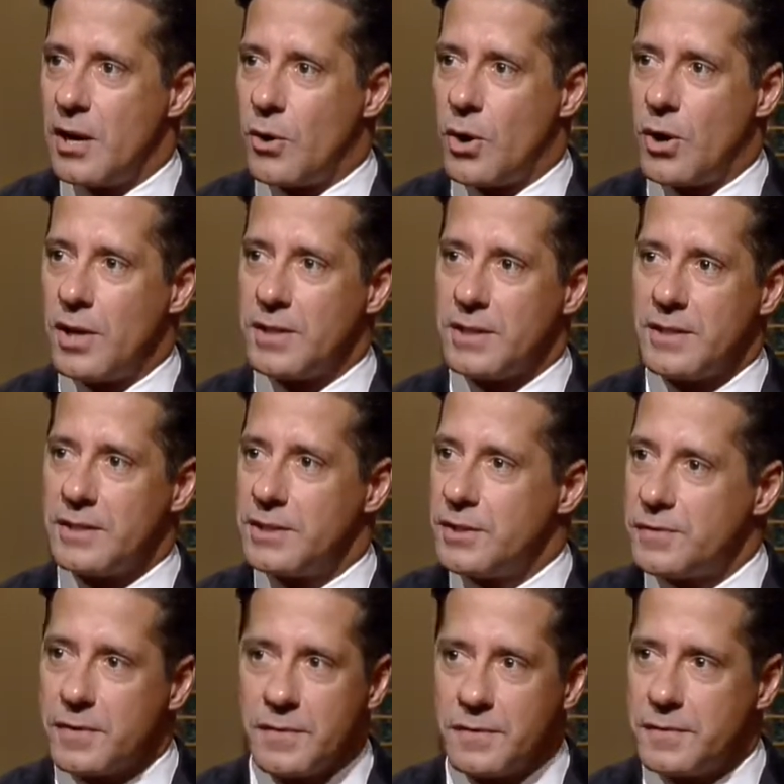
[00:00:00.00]
on
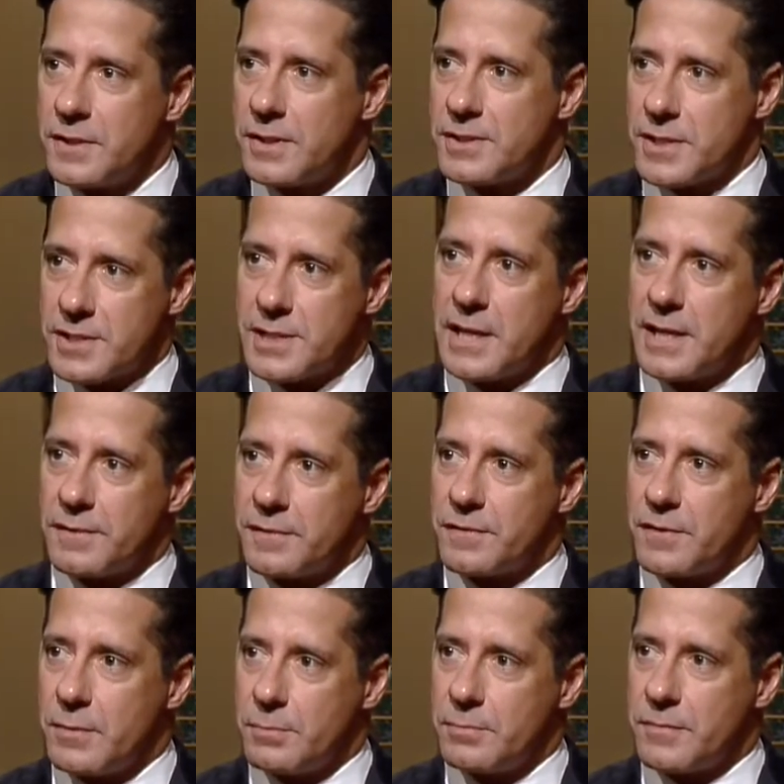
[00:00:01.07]
different fields aside
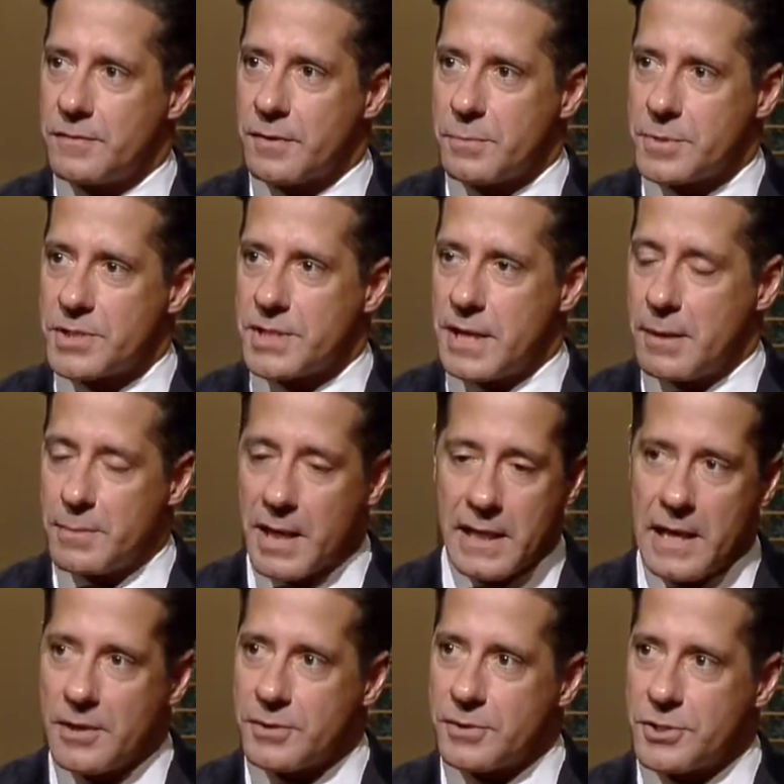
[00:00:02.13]
from STEM, and
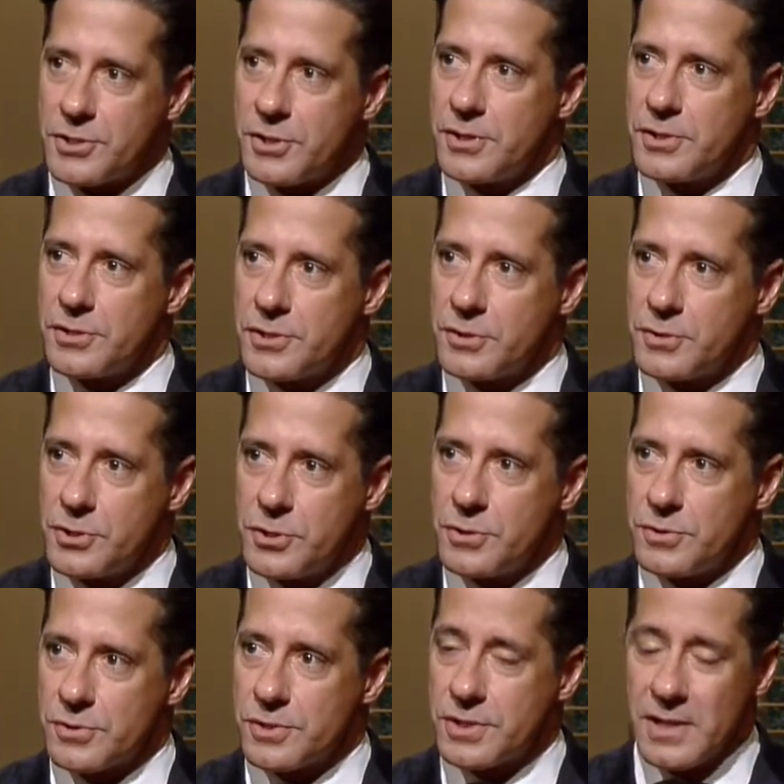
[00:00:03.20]
allow students to
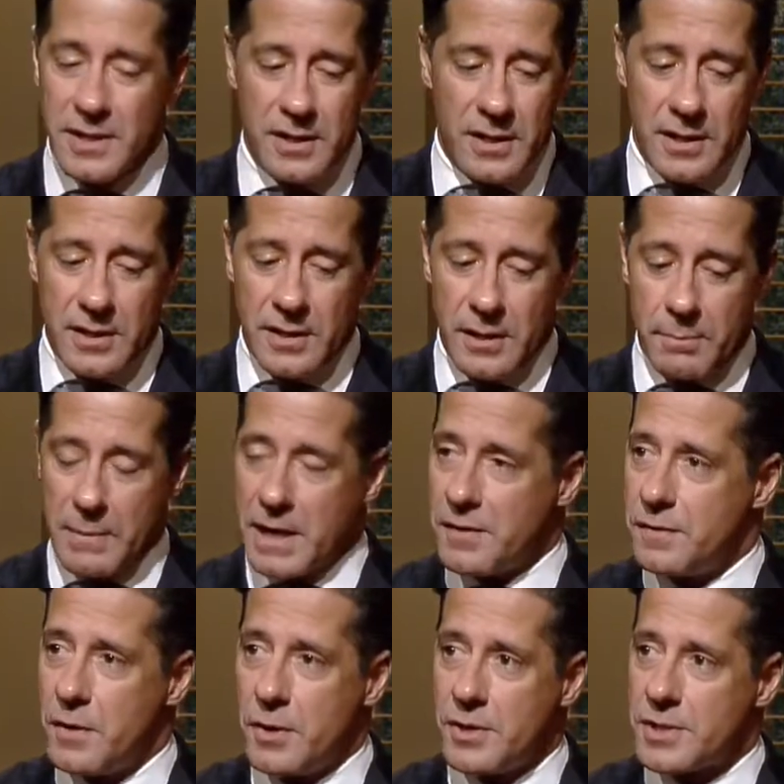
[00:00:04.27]
choose. Many
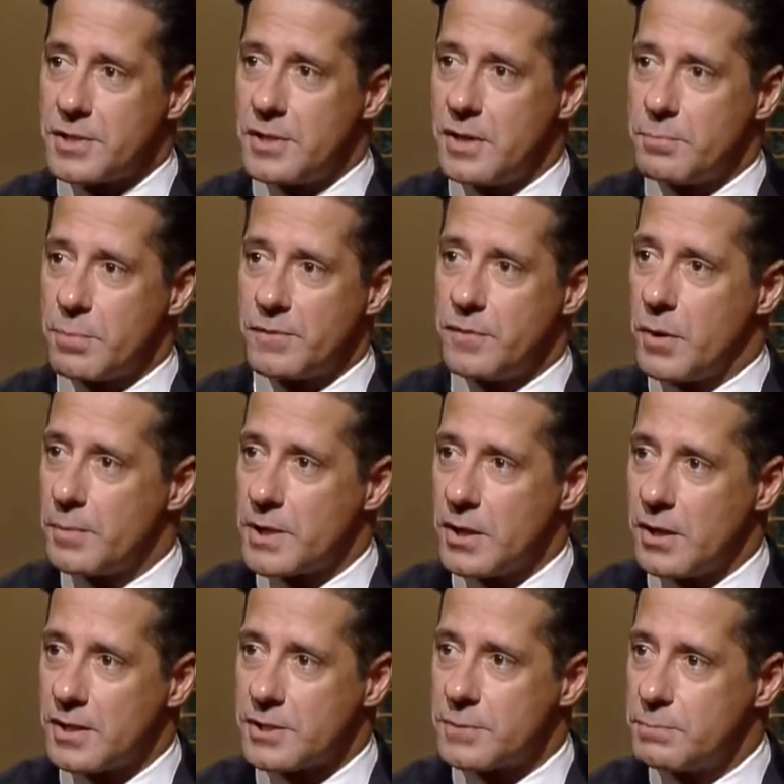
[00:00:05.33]
focus on performing
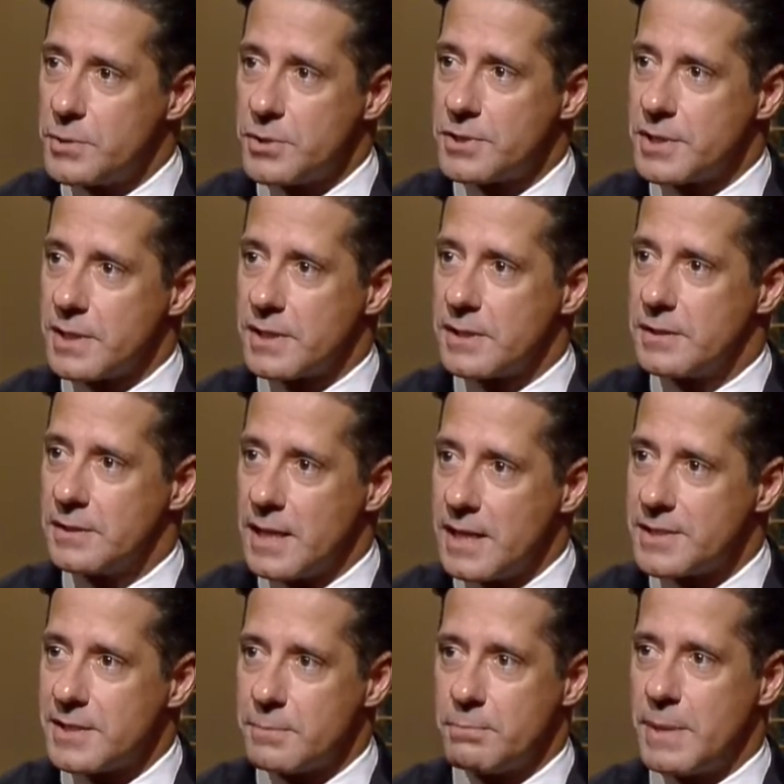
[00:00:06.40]
arts, music,
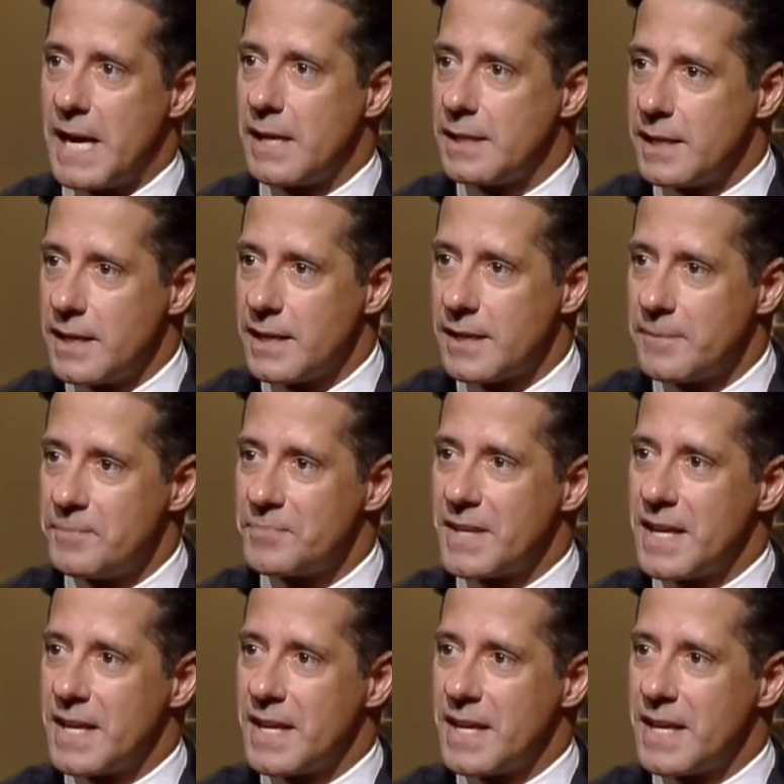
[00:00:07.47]
dancing, ballet.